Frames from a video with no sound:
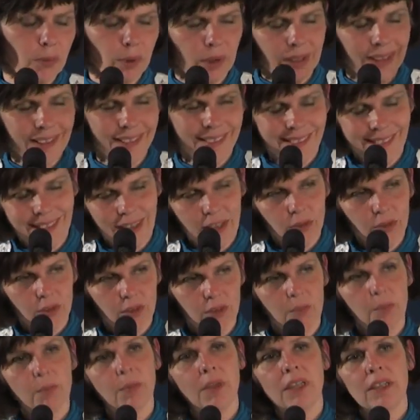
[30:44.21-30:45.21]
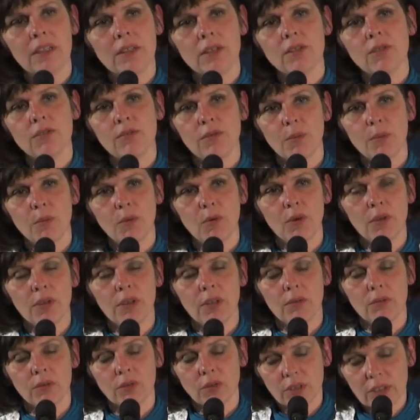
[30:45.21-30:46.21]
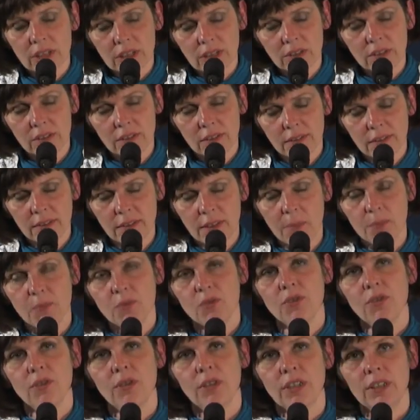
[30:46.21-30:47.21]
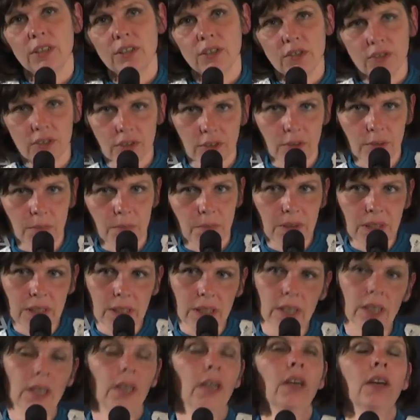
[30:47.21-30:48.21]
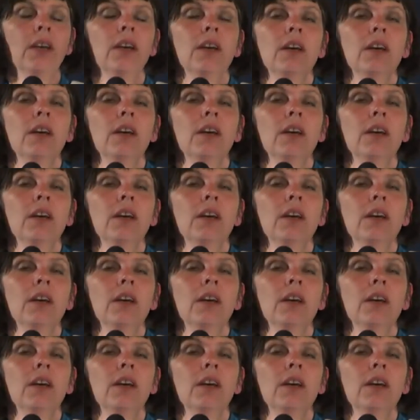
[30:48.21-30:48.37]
What 1,000 pages report that was exceptionally disturbing.